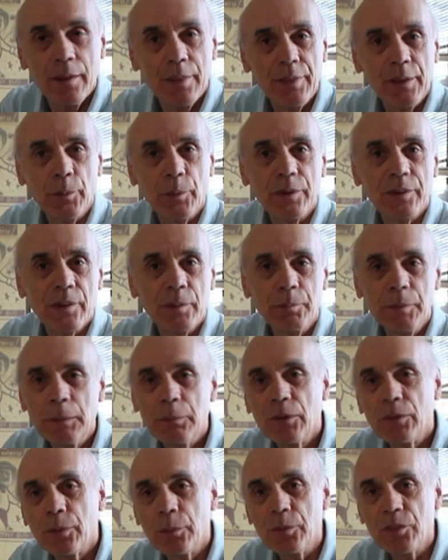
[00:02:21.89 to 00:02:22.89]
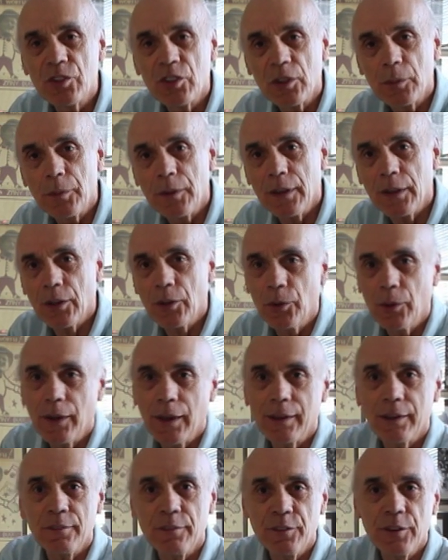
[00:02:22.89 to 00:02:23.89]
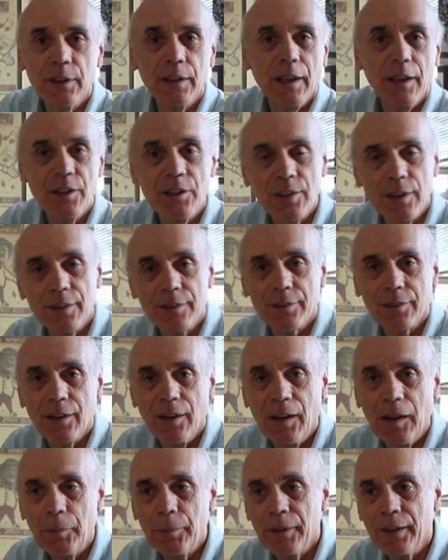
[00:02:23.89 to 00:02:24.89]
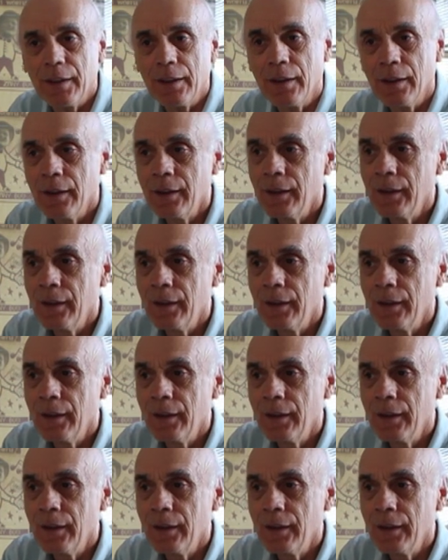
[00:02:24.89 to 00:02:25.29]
there were some people from Germany who had a VHS copy,